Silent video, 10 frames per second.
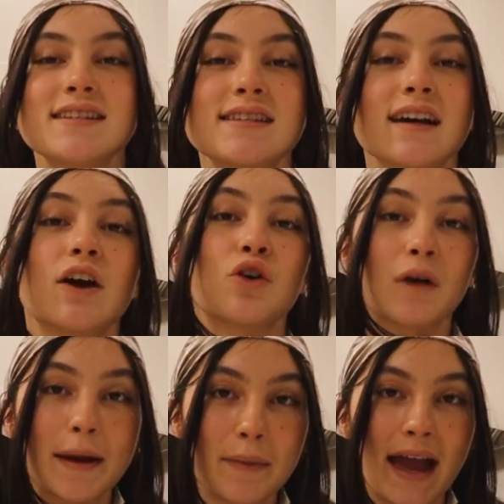It's a
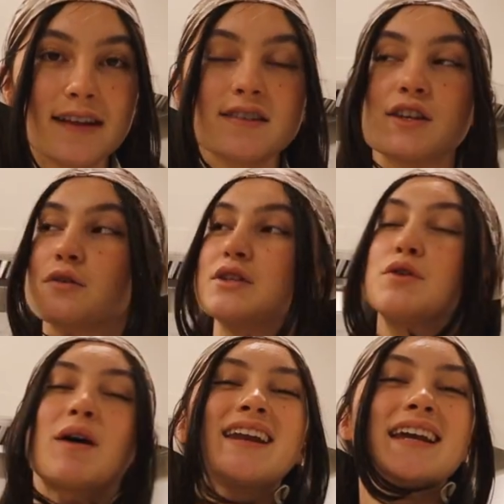crepe pan. So
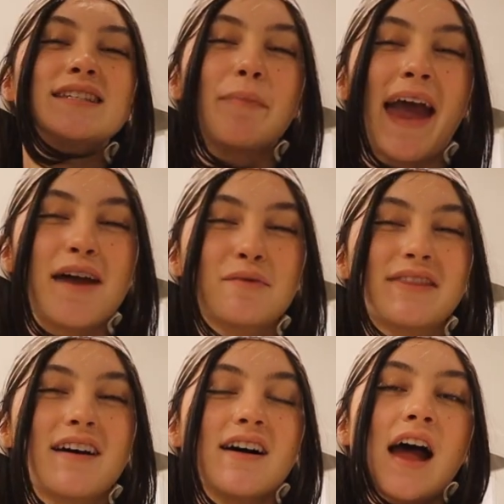you want a nice pan
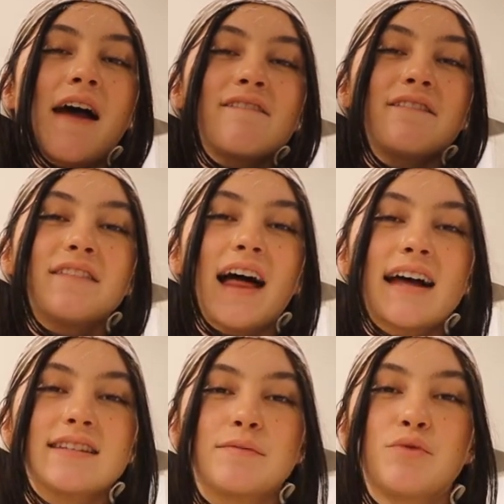with a
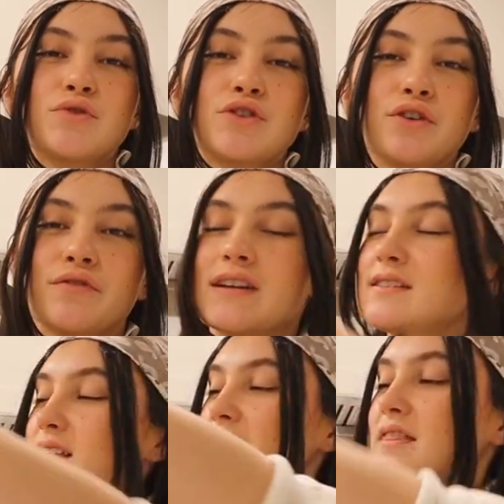flat, smooth
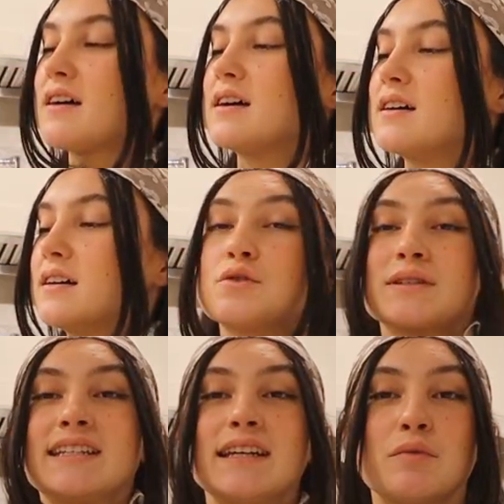surface that the
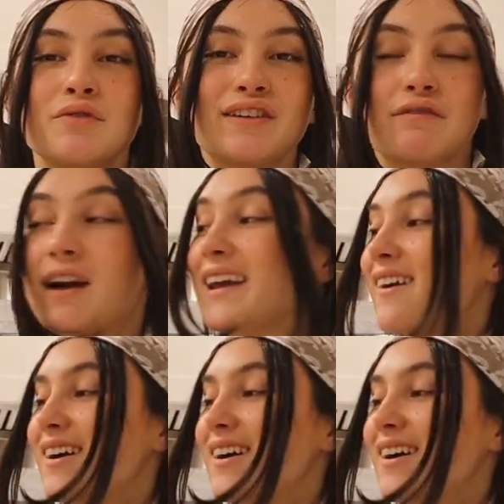tortilla will fit right